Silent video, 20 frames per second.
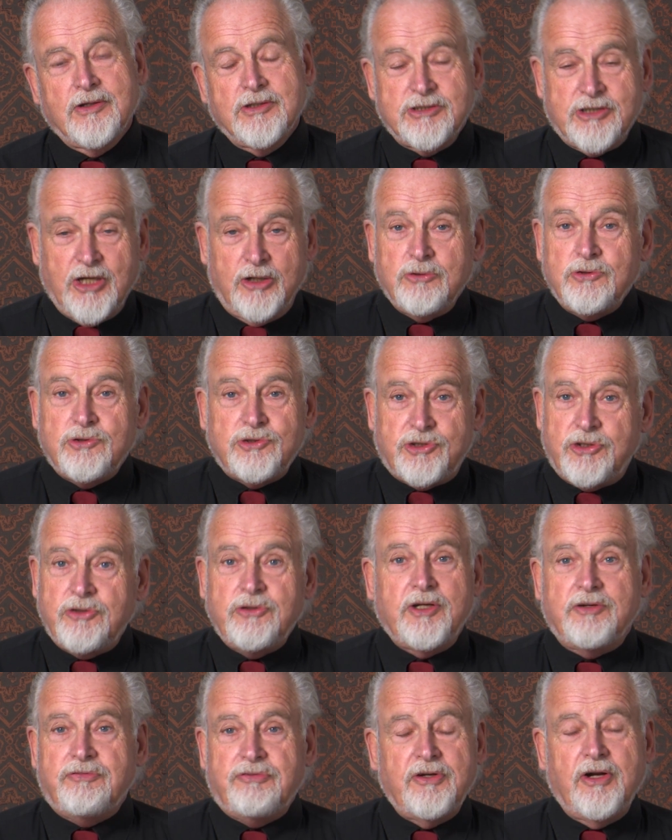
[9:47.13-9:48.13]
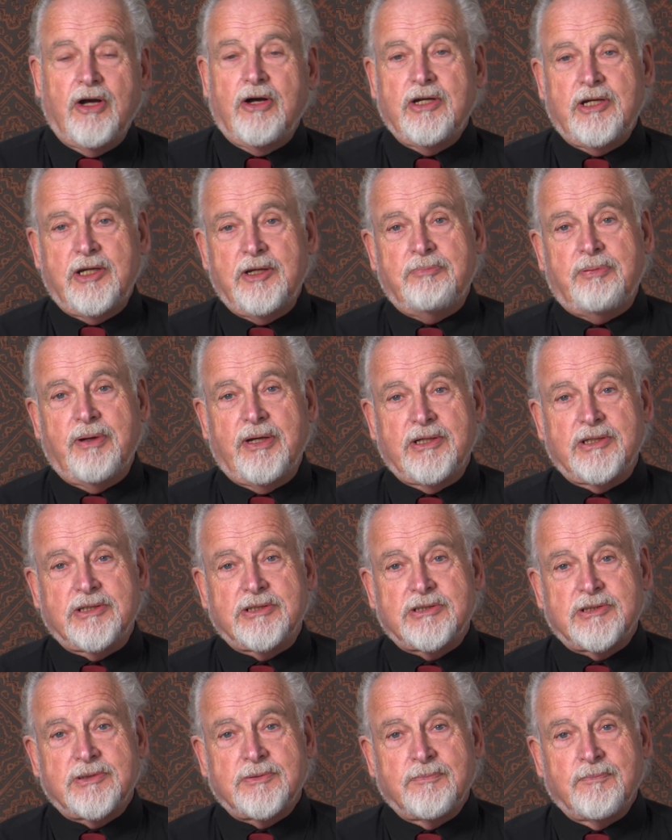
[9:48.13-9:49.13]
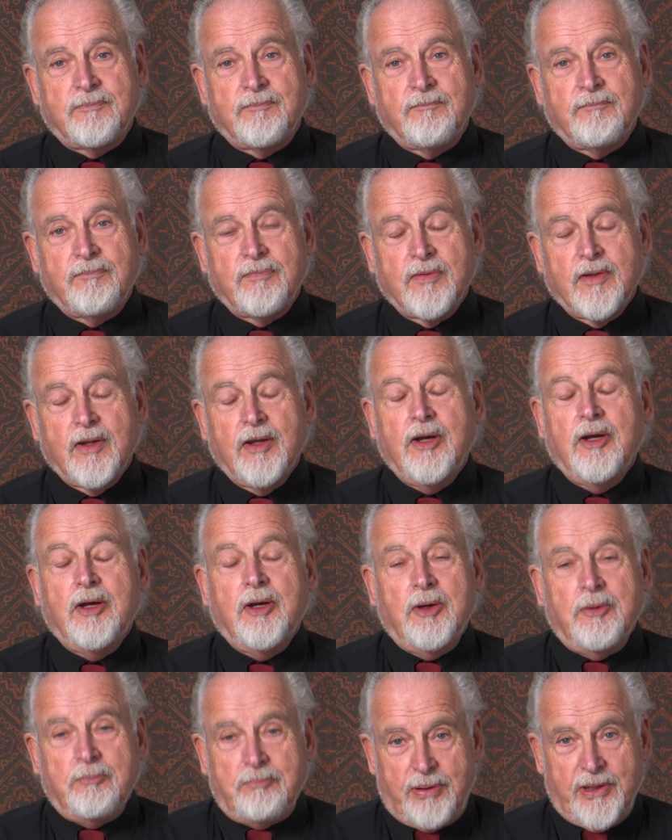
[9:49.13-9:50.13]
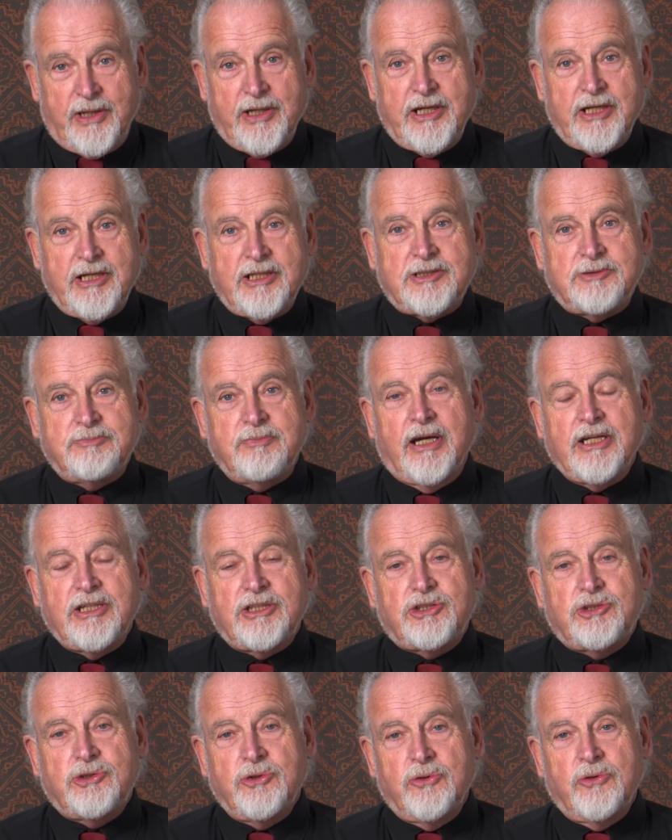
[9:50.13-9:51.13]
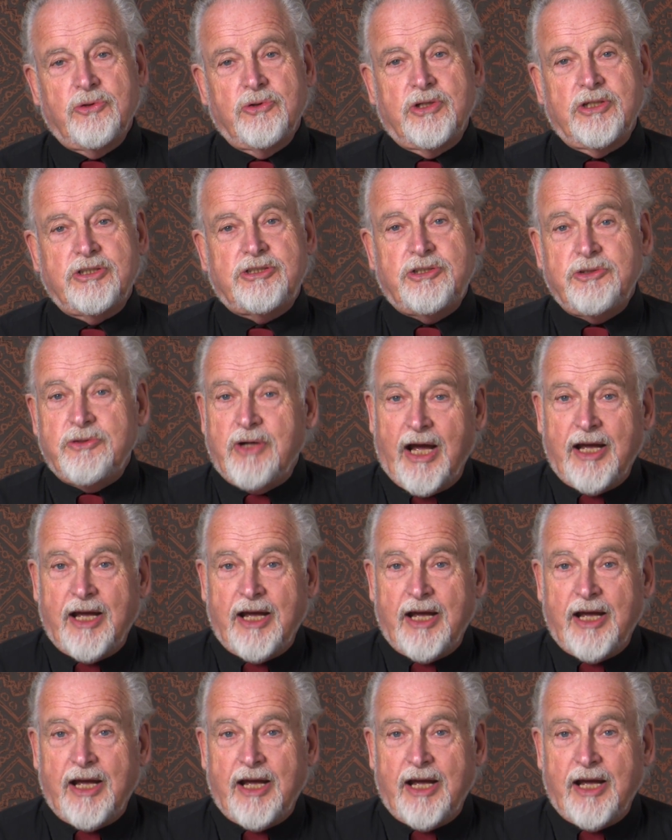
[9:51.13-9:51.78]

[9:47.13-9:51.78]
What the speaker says: So 2 different IDPs. Please make sure that you